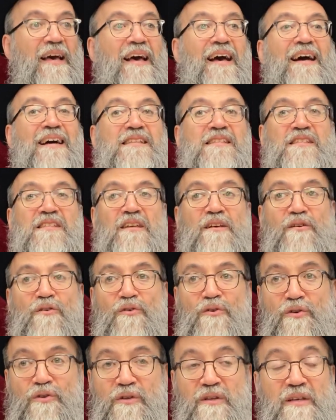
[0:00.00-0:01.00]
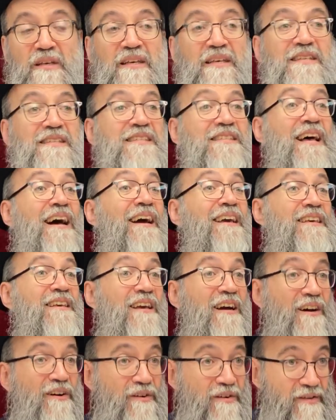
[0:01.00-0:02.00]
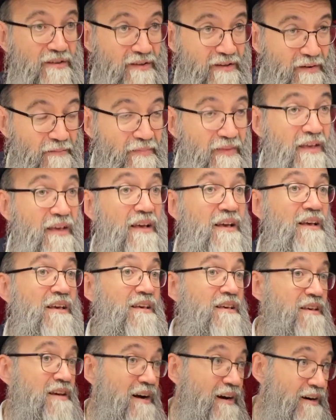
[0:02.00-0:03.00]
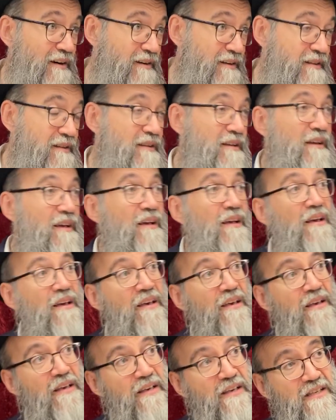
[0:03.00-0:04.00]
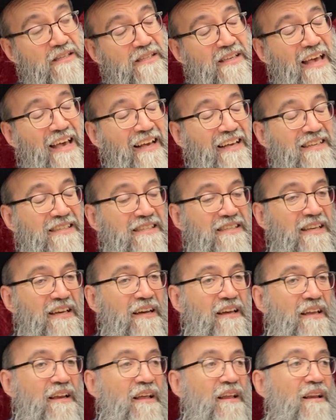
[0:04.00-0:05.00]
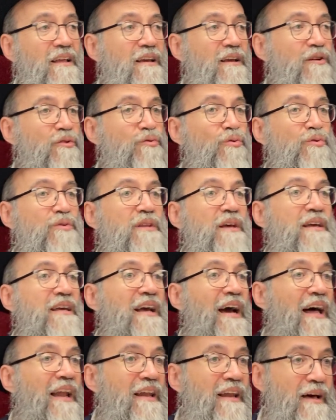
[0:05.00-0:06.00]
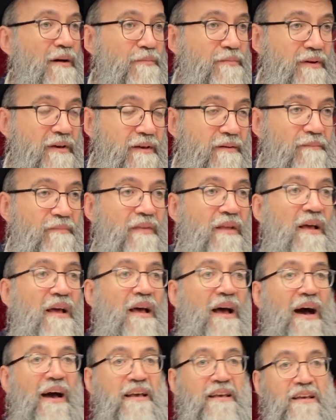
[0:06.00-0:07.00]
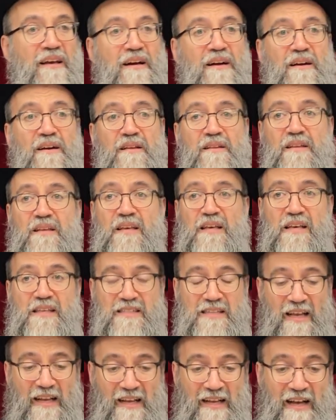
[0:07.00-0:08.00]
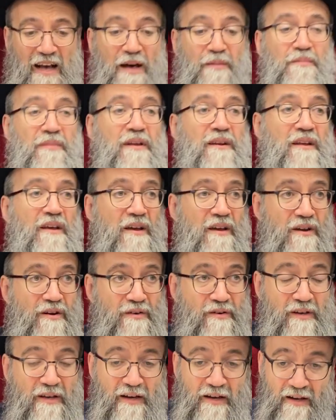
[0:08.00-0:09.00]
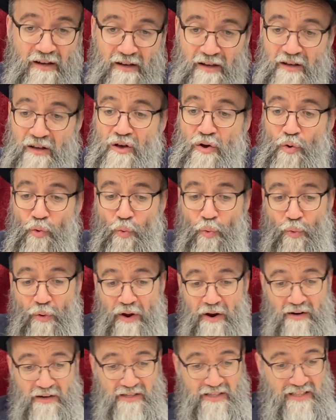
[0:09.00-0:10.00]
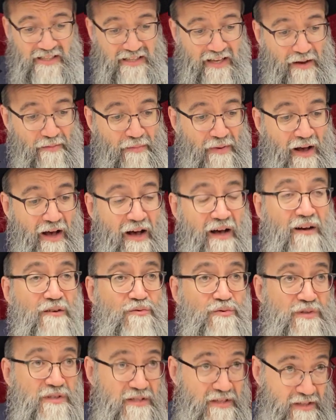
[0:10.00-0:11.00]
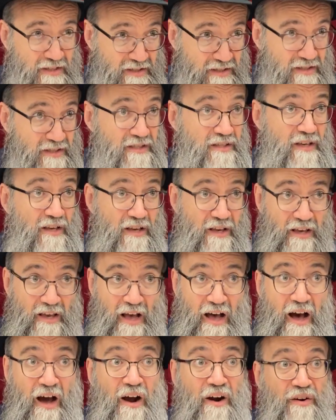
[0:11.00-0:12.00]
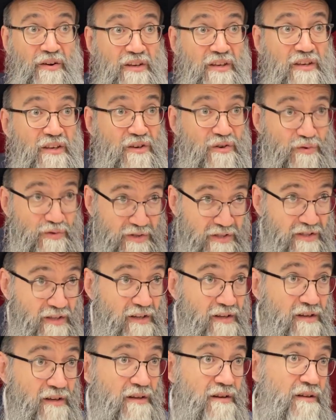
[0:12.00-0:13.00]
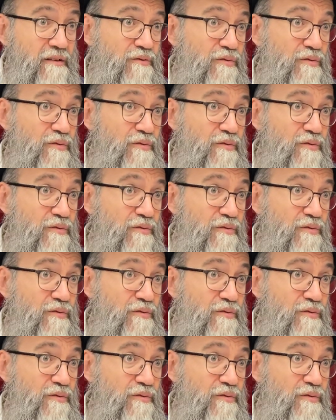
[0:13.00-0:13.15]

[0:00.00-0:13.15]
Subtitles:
Chatzerot is a yard. Yard is exactly like today a lobby. A yard is a common area where some houses are using.